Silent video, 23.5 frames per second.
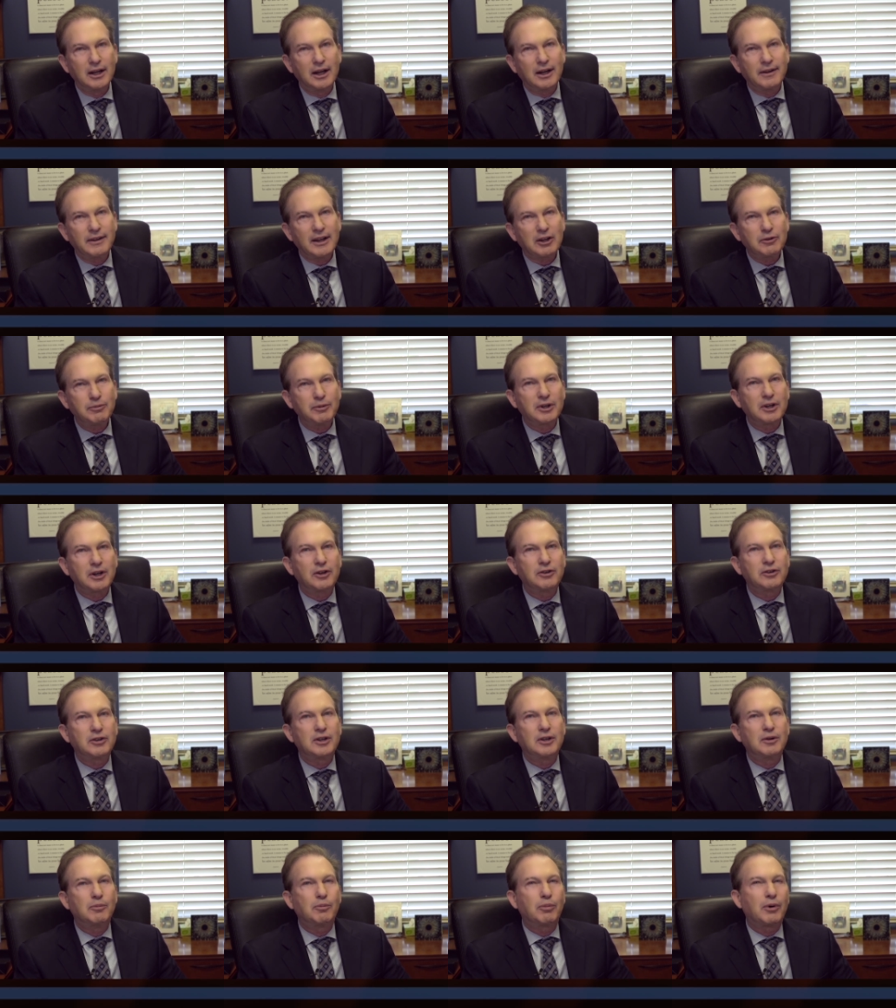And that's because
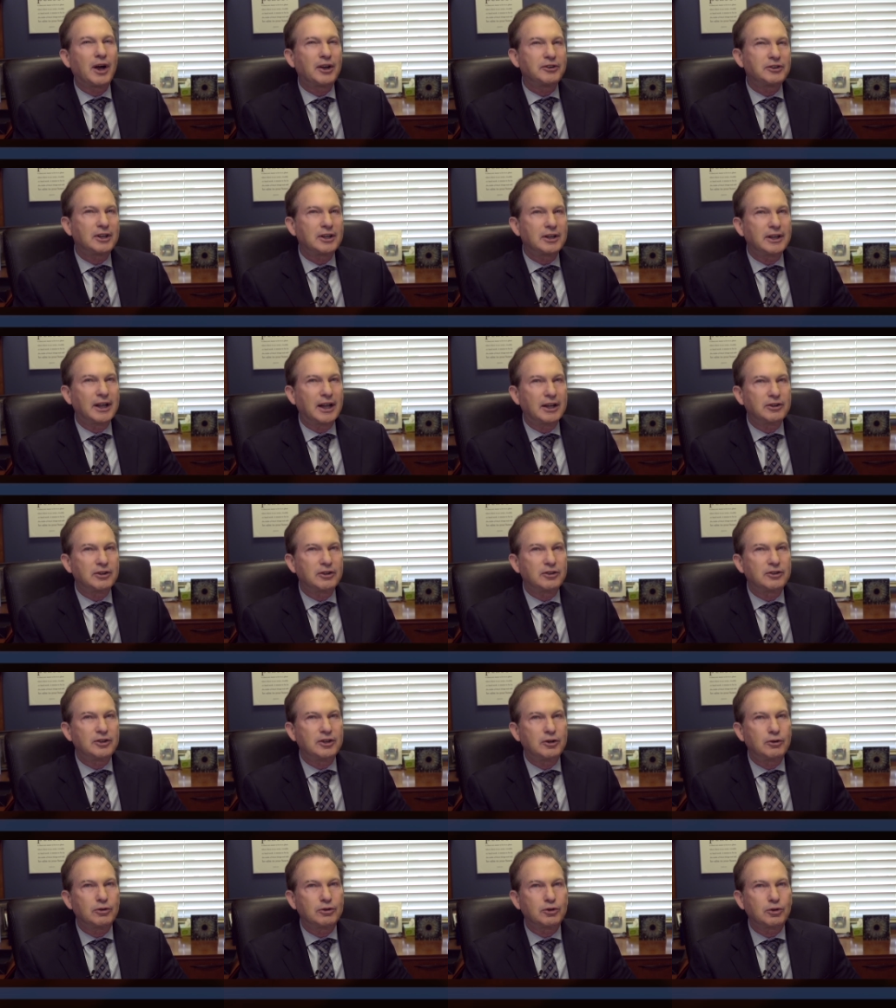the prostate gland is a
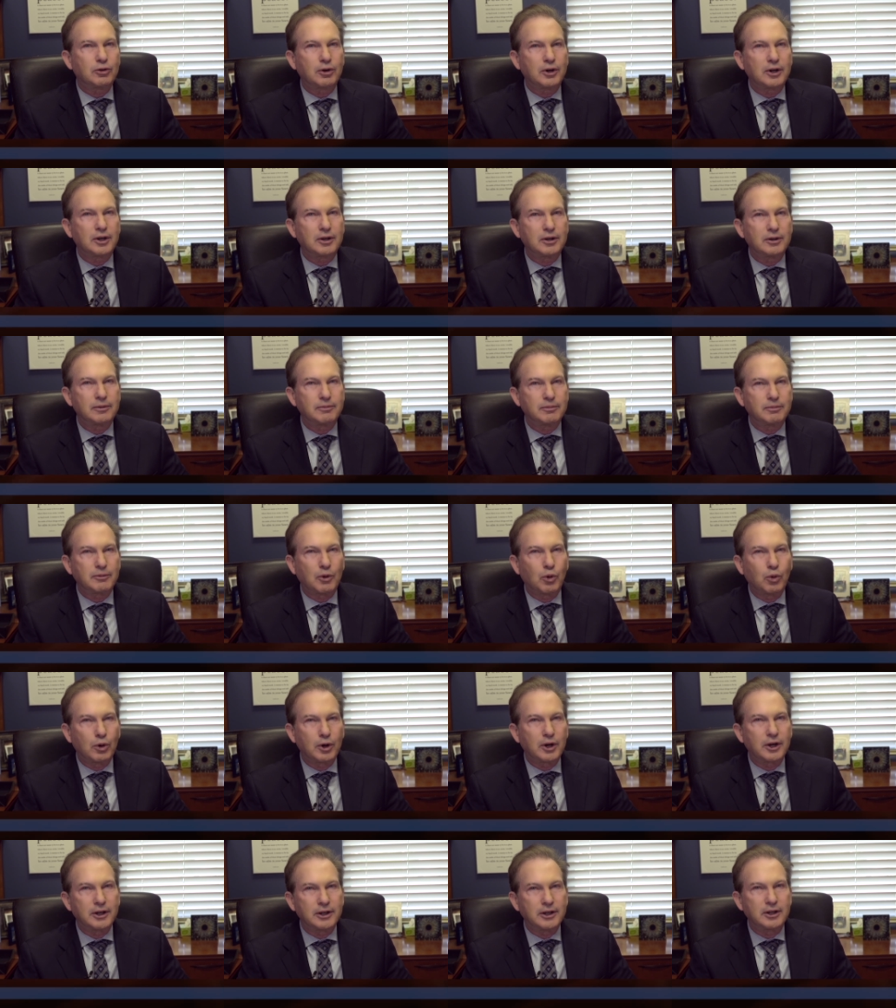secretory
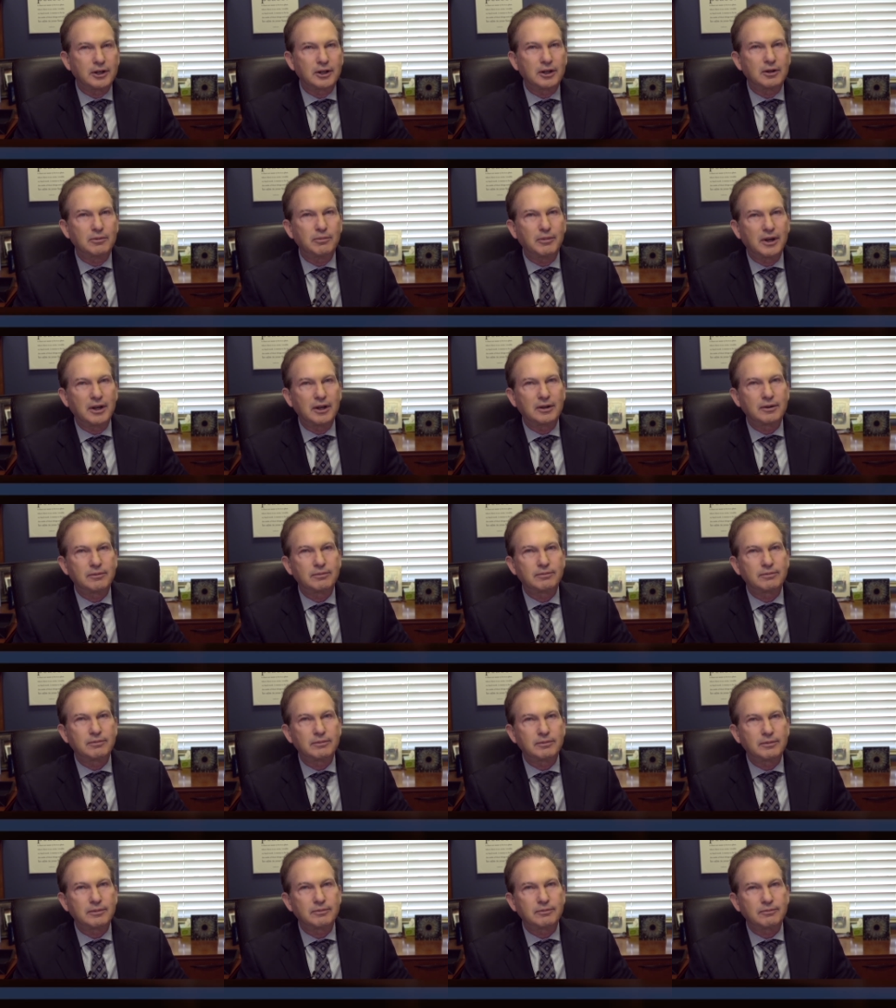organ, and it can make
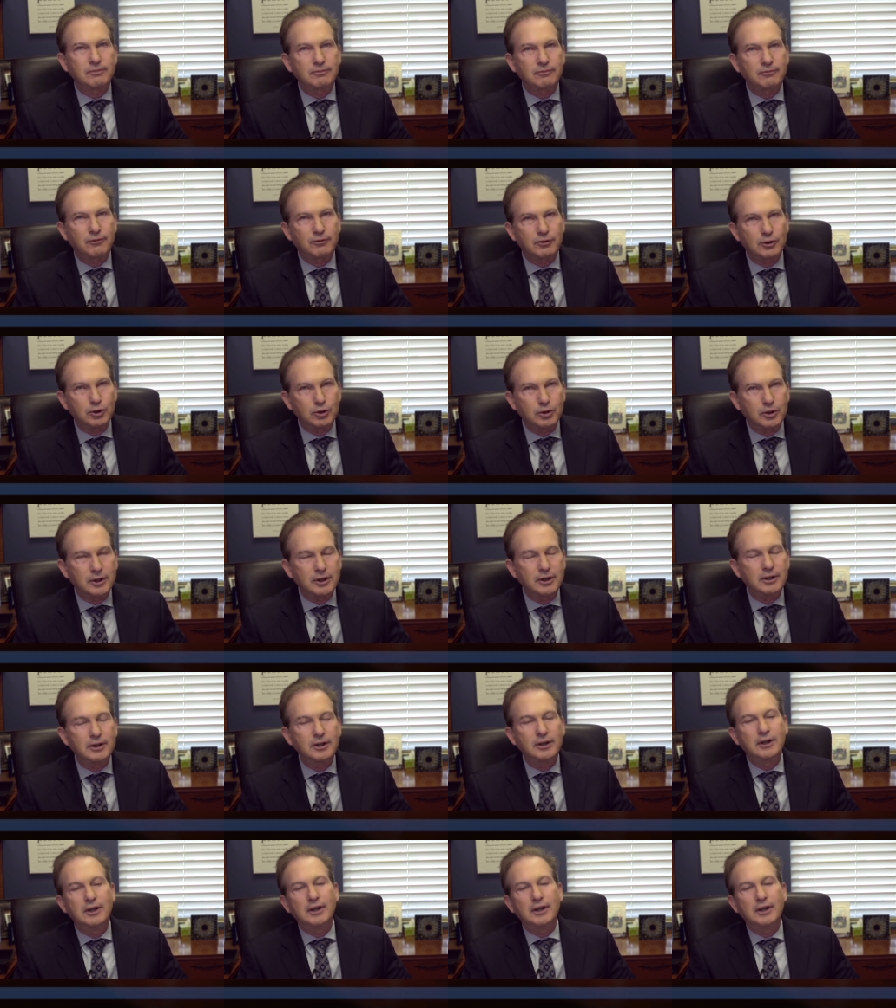fluid,